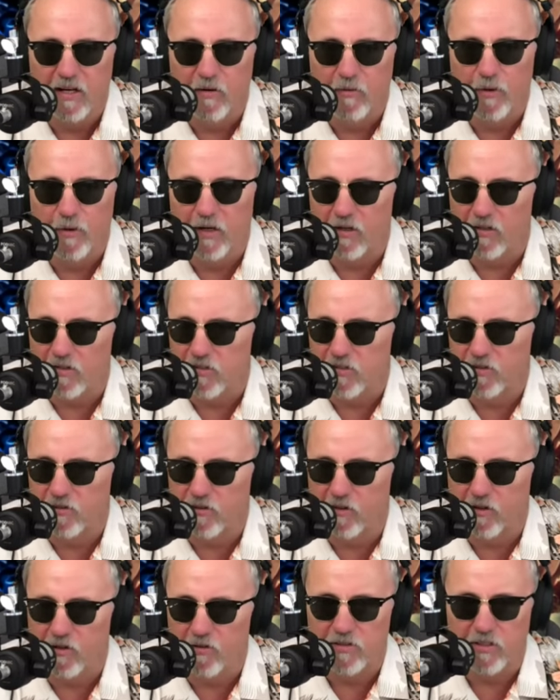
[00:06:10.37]
We are so
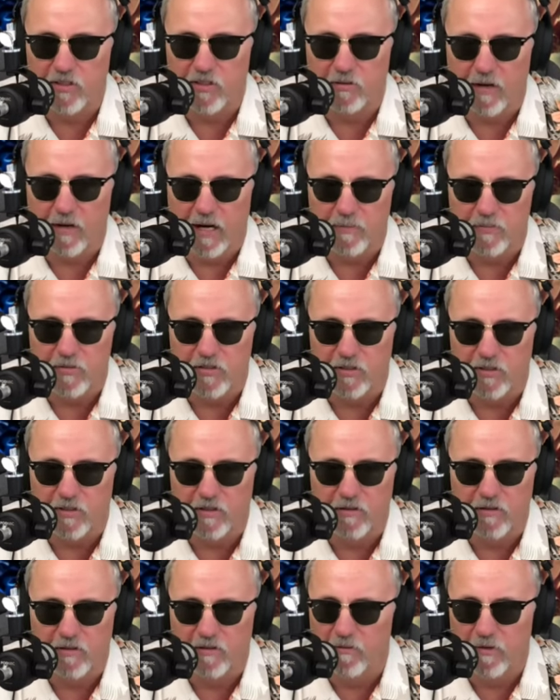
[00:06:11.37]
close to the
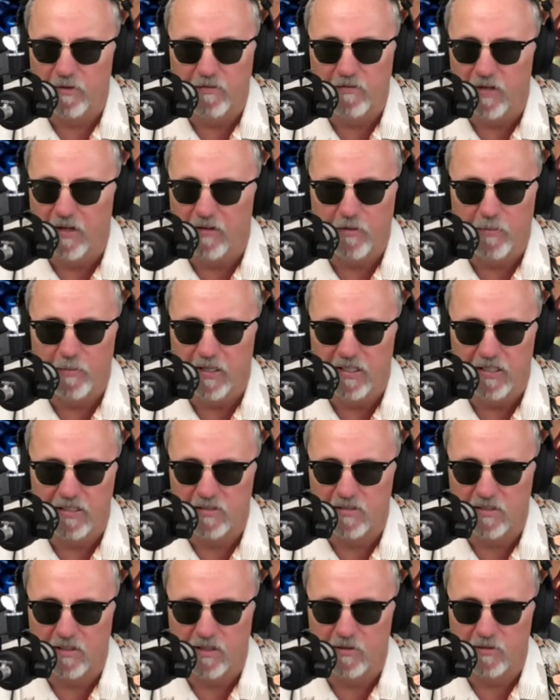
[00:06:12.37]
rapture. We've never been this
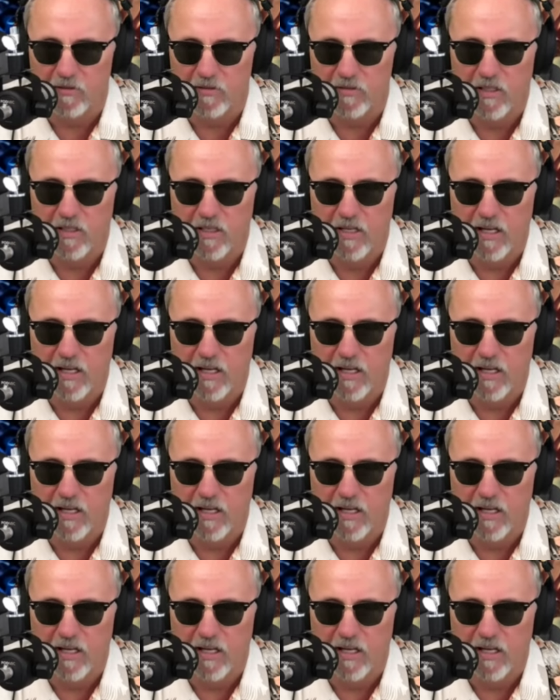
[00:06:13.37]
close.